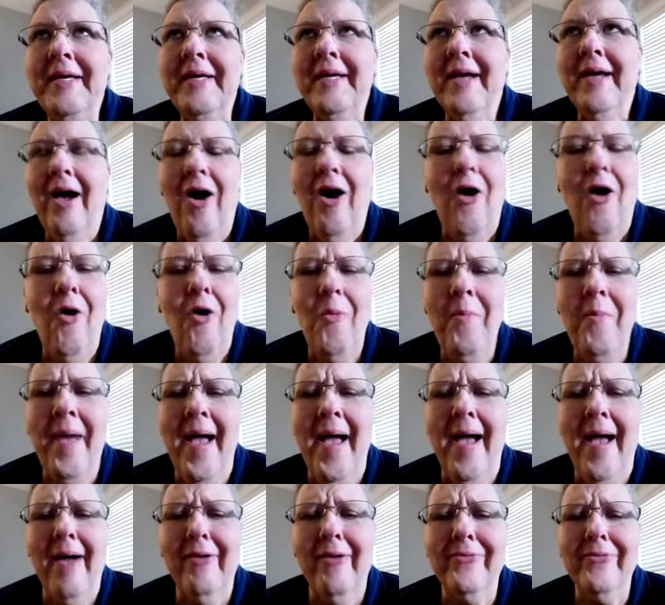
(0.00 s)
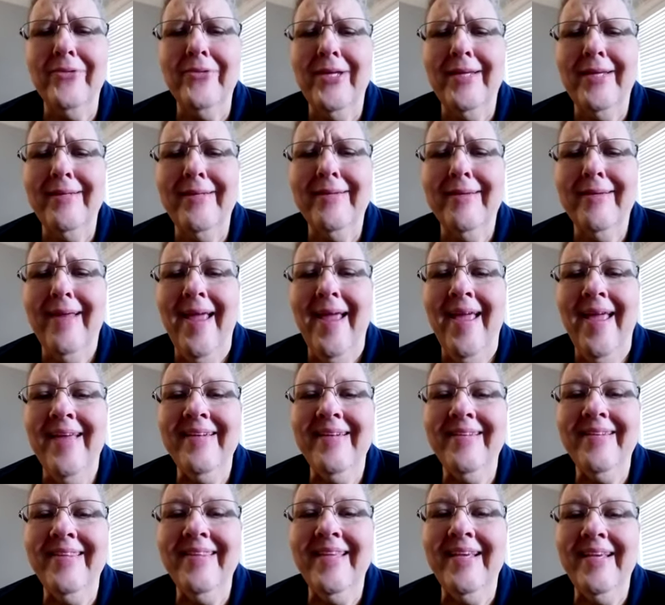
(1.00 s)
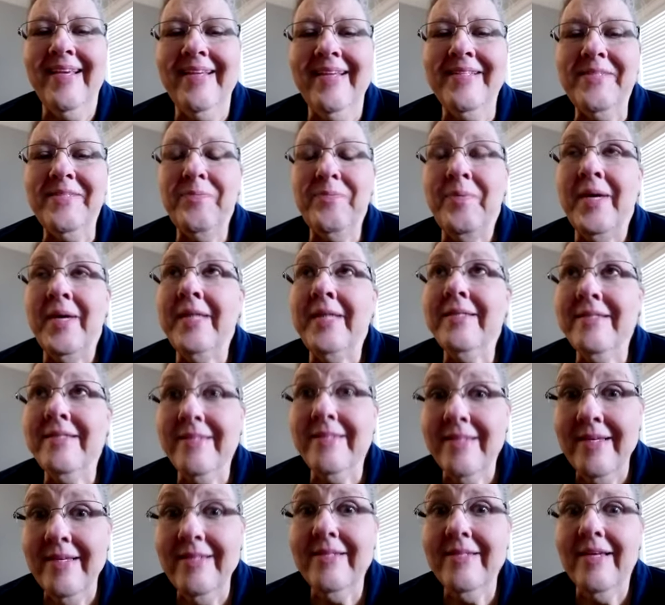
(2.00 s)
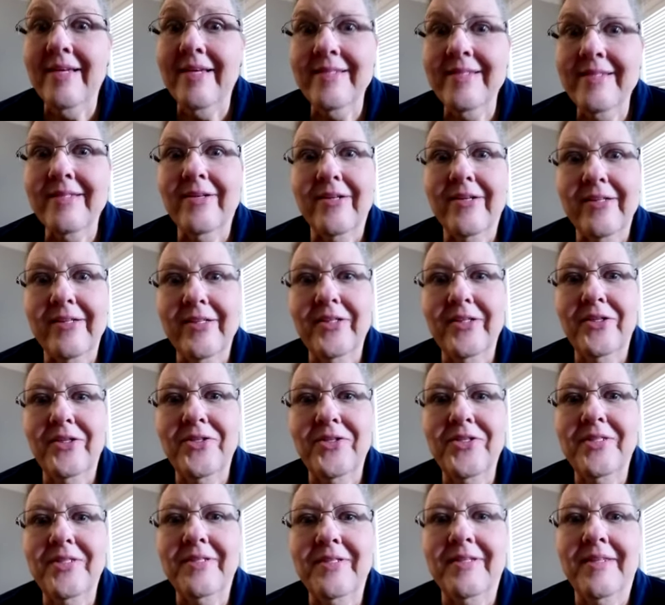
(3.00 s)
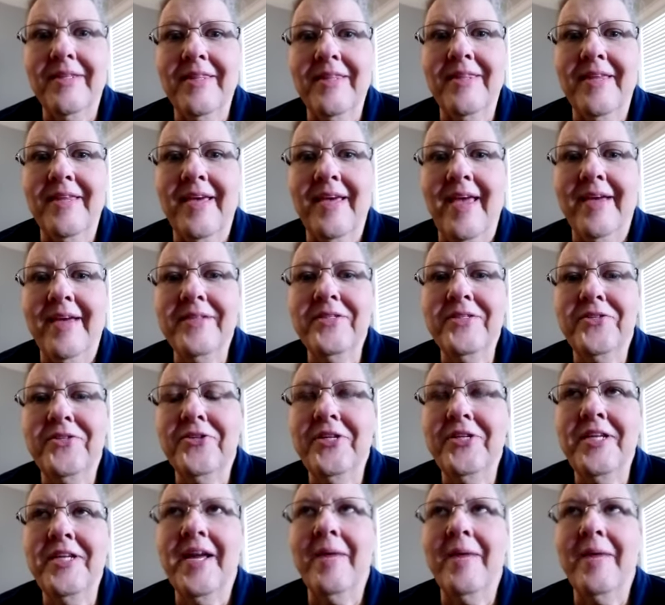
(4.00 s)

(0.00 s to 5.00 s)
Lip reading: homebound and things. But since I started using the X39